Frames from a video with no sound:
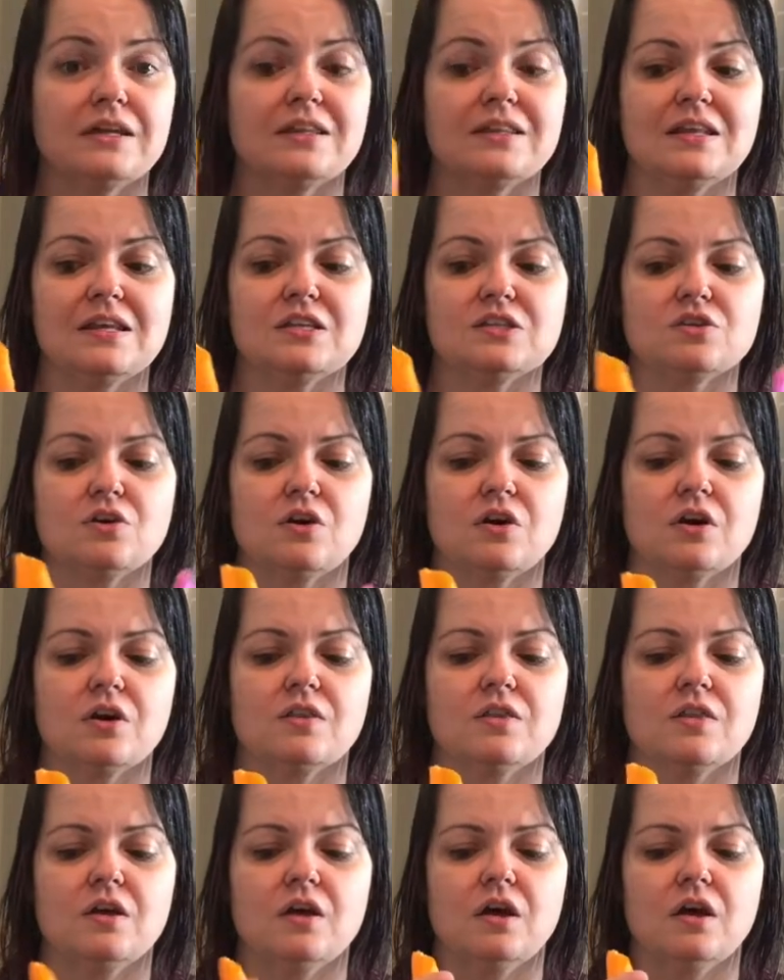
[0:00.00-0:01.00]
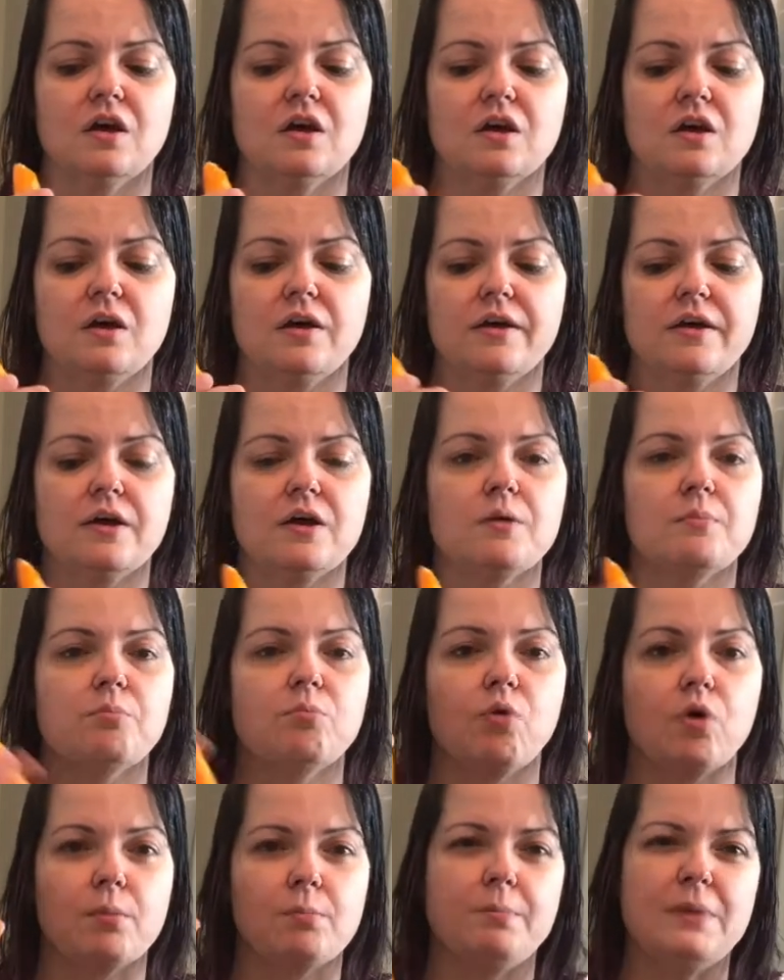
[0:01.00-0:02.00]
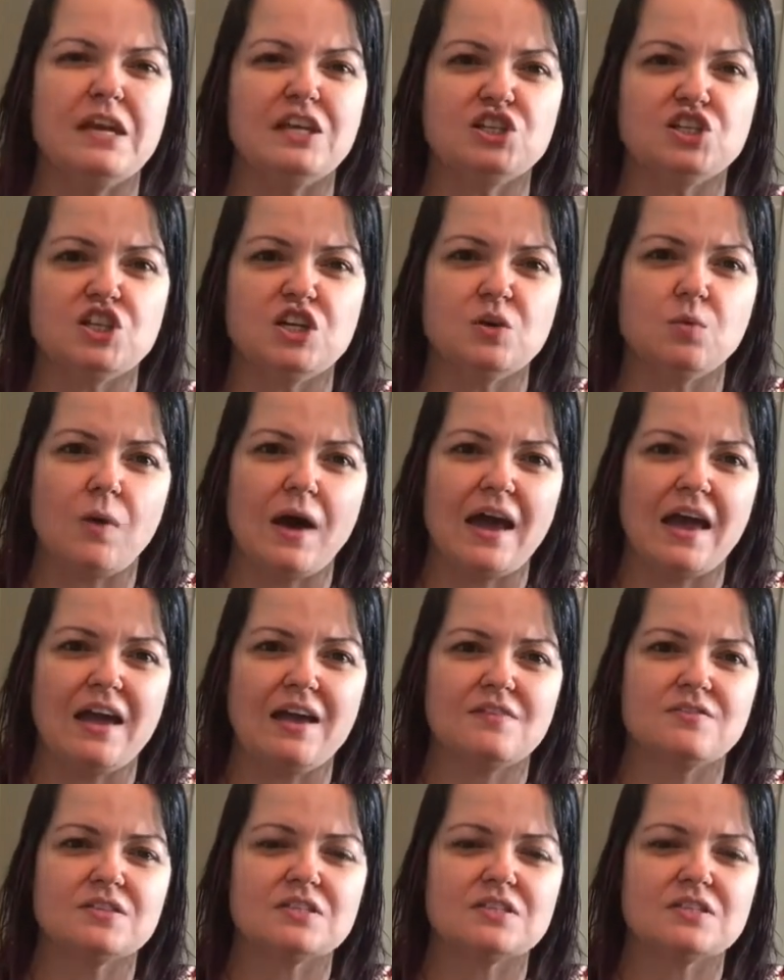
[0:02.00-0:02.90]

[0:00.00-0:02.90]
These are the more beachy waves.